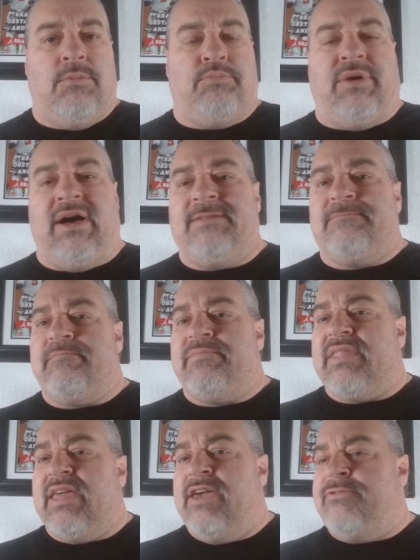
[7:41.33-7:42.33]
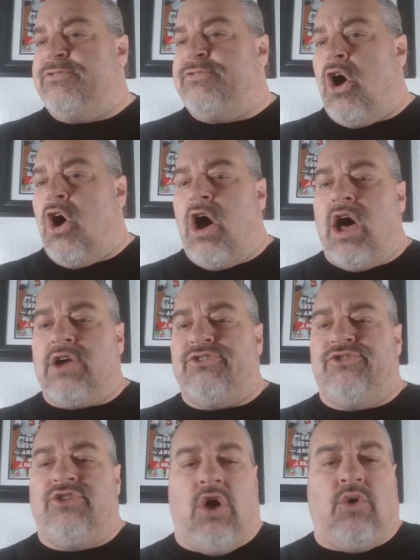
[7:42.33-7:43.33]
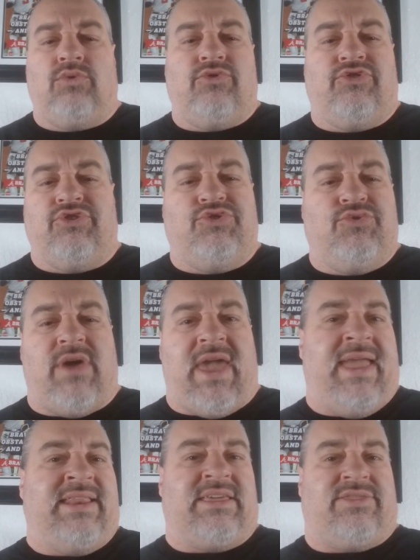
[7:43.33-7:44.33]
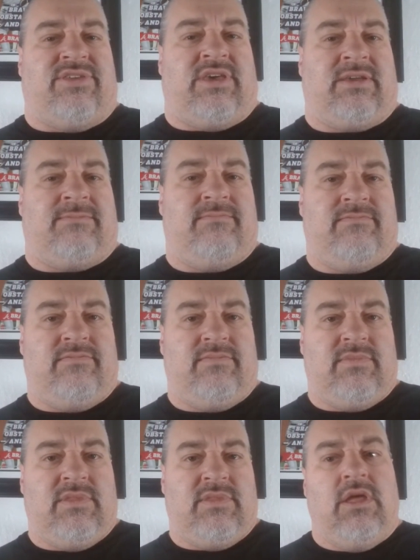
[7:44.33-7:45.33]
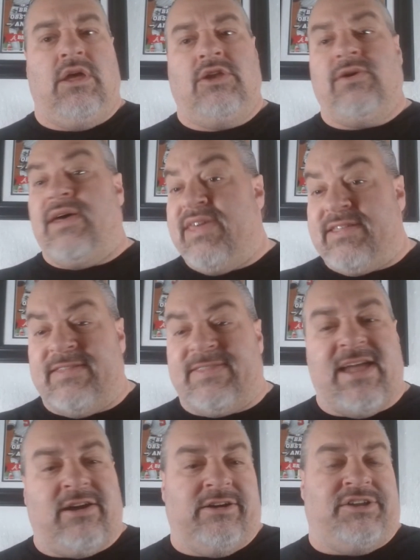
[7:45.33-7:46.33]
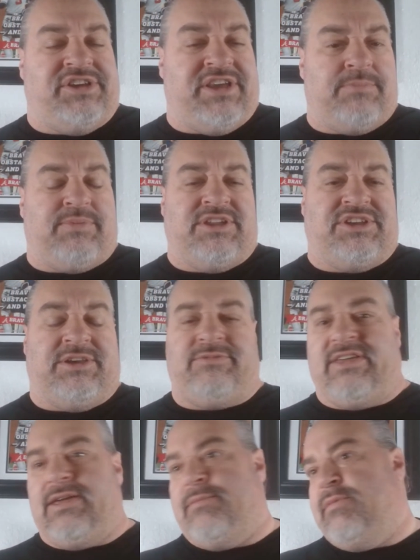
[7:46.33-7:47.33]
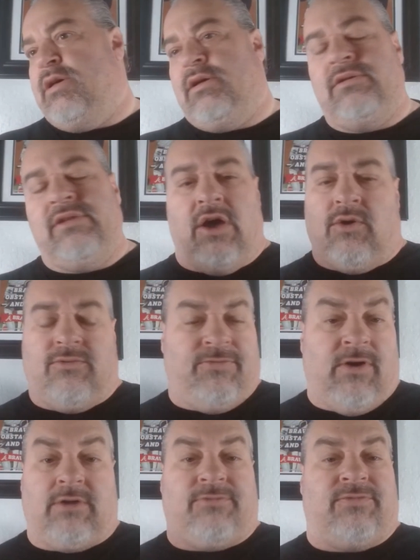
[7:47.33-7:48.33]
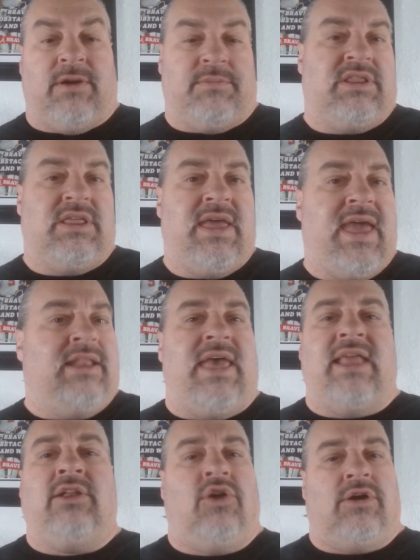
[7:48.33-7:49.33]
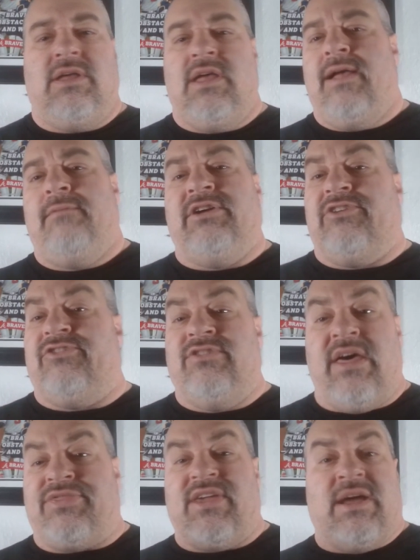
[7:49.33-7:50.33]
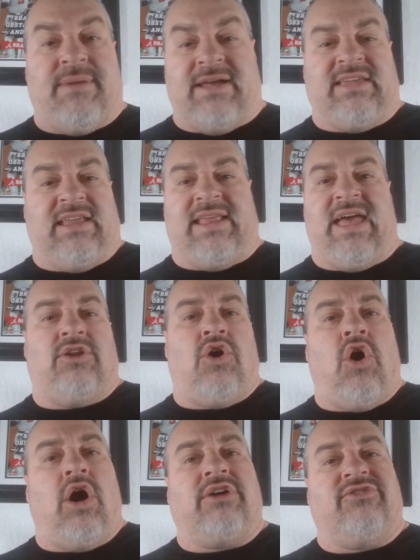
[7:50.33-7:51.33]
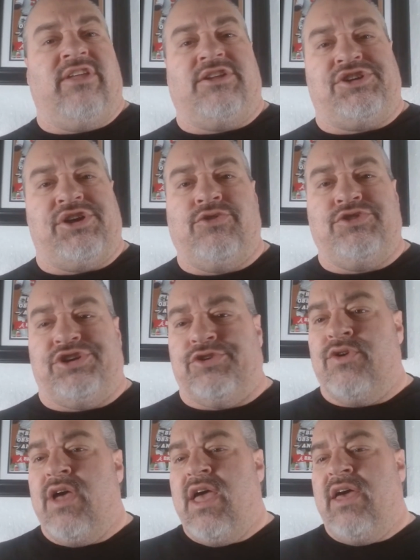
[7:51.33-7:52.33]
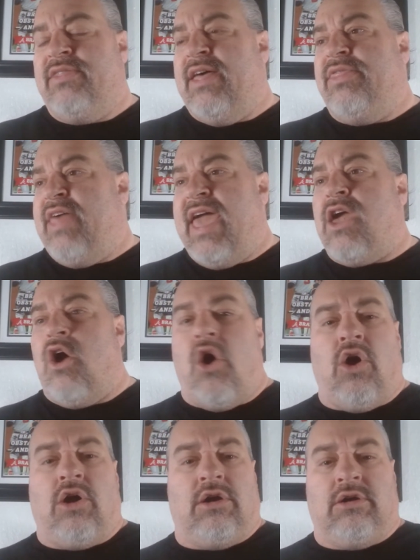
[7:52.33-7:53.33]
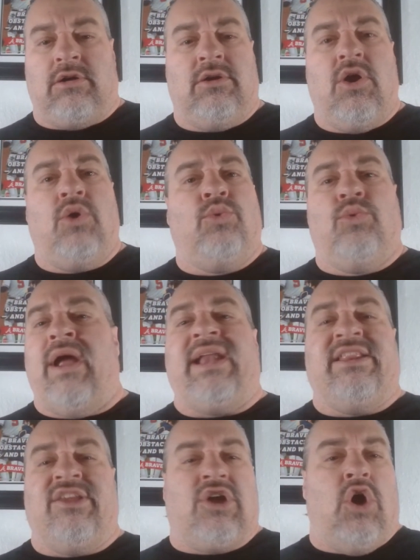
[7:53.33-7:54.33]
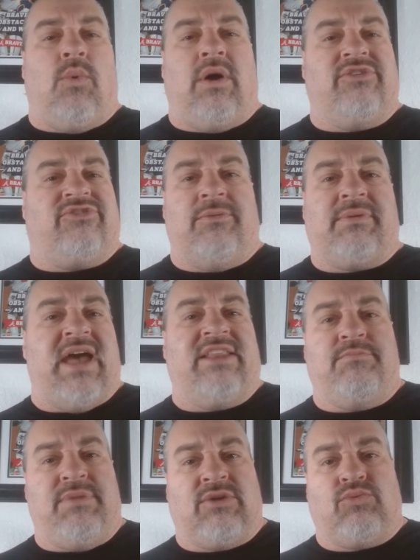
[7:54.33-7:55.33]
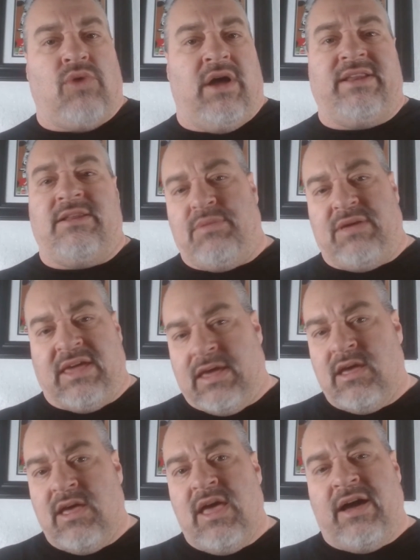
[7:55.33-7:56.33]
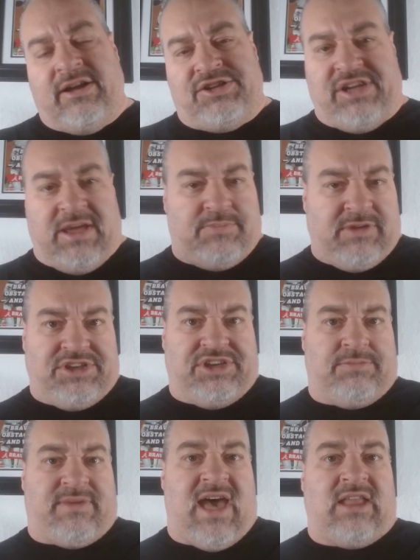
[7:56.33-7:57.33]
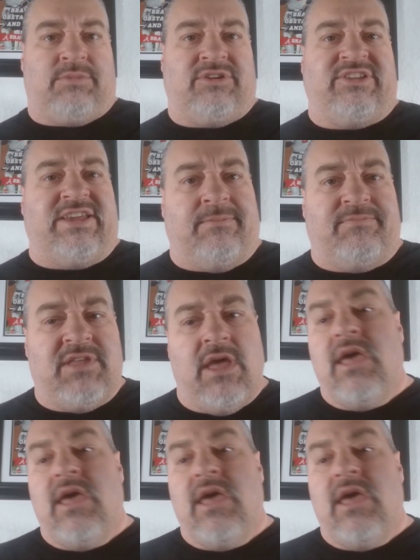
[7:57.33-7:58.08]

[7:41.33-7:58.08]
But if the Hawks don't do anything, do I think that they are a championship team? No, far from it. And look, there's nothing about the Atlanta Hawks that shows you that they are ready to go on some kind of big run and be a championship caliber team.